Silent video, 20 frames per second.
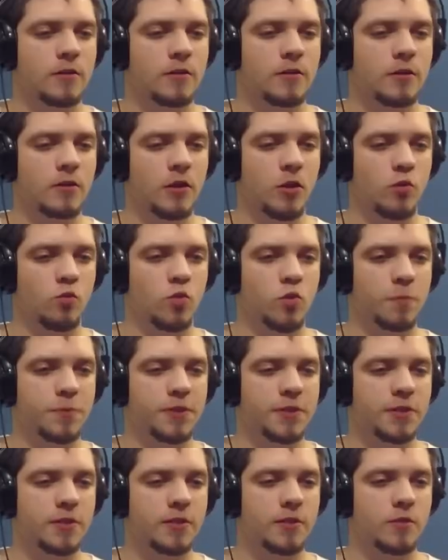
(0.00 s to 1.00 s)
Oh,
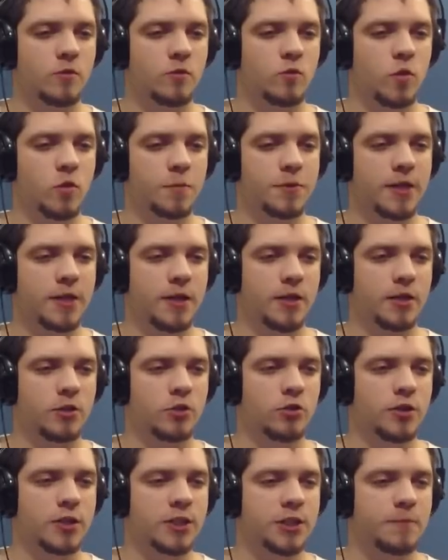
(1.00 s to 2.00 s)
whoops. Whoops, I did
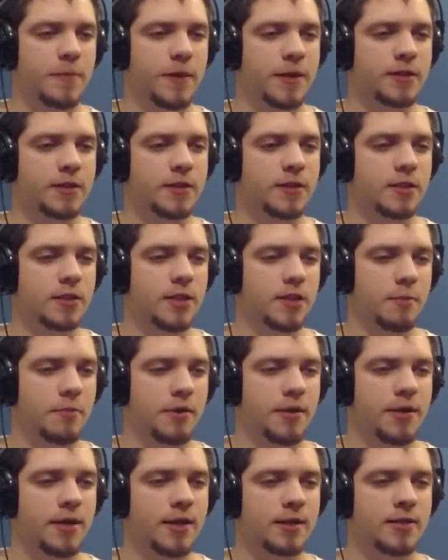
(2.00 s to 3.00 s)
not expect a double
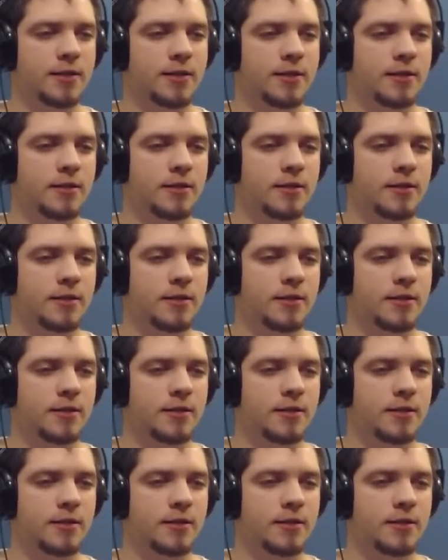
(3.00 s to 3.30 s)
hit.